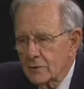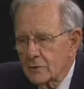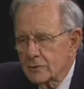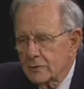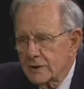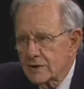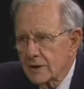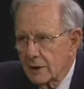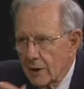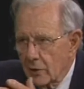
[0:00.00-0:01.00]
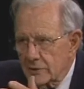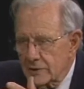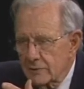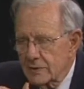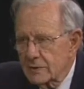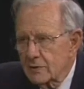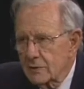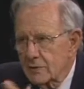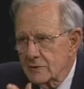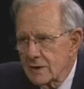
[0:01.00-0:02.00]
school was uh, also at
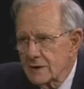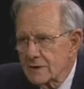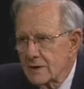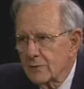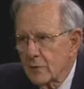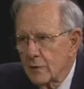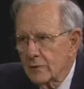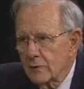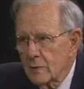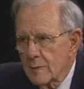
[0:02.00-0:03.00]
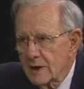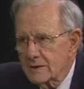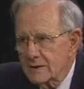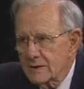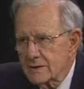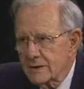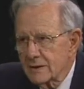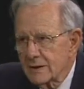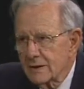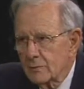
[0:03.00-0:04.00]
Syracuse. I stayed for, on for a master's,
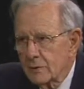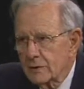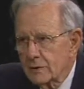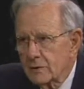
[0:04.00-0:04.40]
and then went